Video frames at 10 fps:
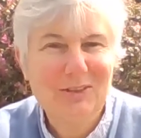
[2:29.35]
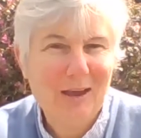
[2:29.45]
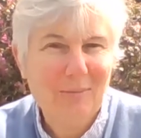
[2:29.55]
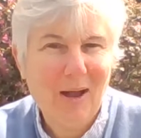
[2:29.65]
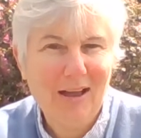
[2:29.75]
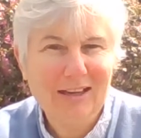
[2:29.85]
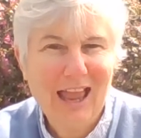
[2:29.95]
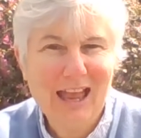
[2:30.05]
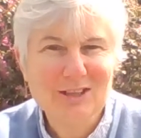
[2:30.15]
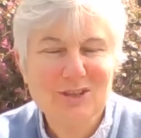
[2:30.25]
that
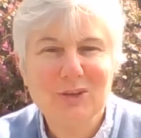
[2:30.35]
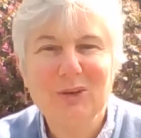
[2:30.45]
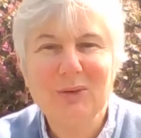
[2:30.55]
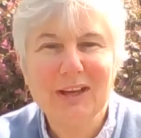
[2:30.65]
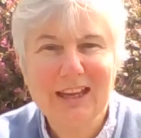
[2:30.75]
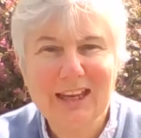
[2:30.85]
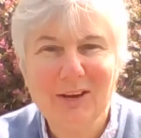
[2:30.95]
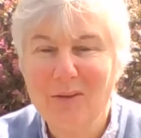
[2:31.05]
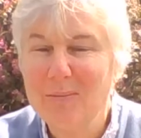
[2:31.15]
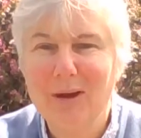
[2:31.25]
podcast so you can
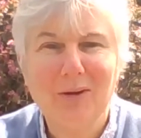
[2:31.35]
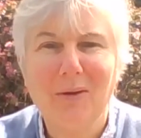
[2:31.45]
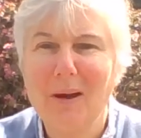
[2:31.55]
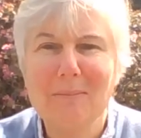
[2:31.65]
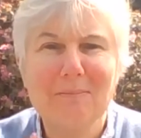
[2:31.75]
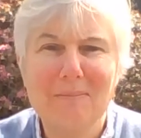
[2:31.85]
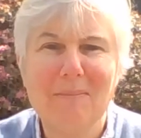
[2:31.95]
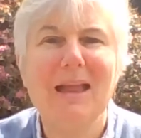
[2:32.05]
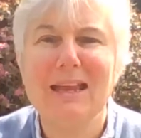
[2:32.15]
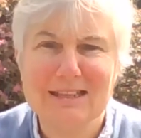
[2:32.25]
hear about her
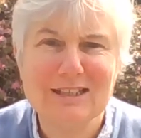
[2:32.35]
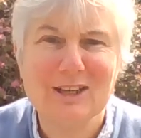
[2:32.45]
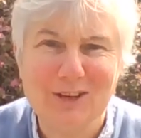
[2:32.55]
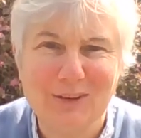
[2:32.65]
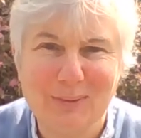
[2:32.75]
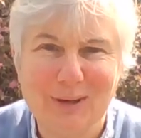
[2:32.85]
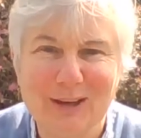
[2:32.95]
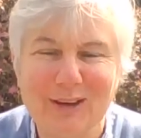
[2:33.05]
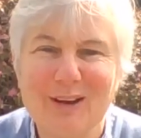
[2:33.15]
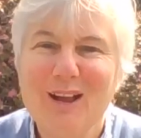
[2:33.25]
amazing
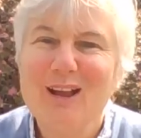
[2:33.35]
career.